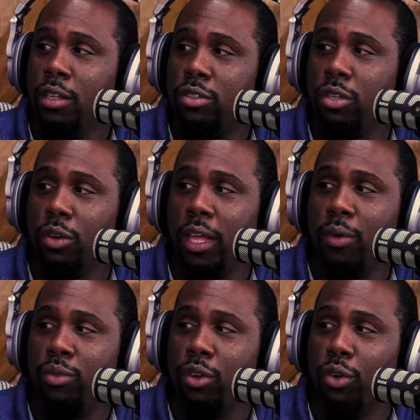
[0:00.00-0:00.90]
so
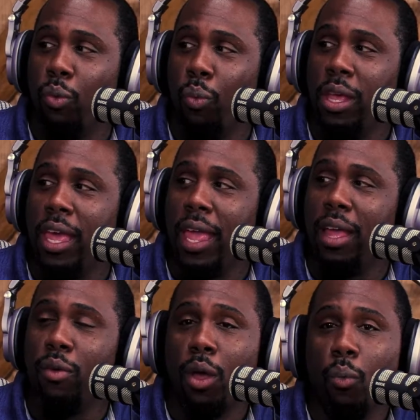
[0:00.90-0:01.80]
that
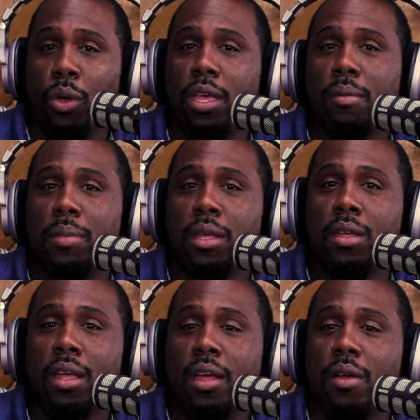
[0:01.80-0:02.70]
we could be,